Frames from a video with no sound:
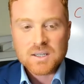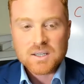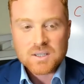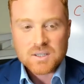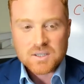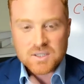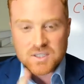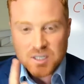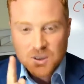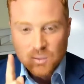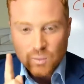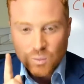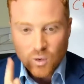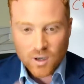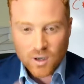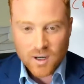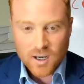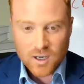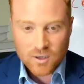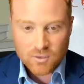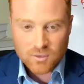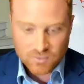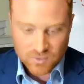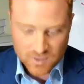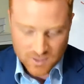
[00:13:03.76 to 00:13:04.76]
See, what I
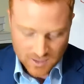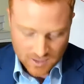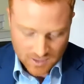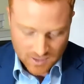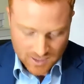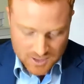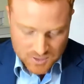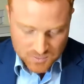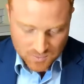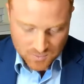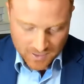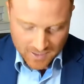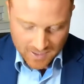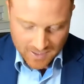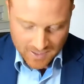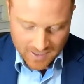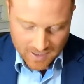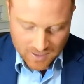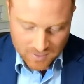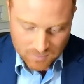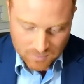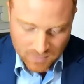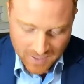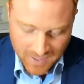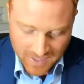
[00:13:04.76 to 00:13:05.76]
realized when I
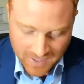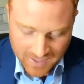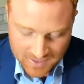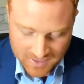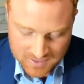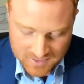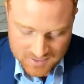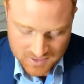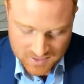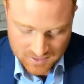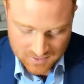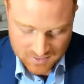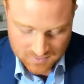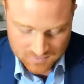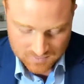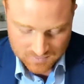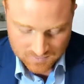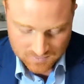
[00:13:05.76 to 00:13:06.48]
unpacked it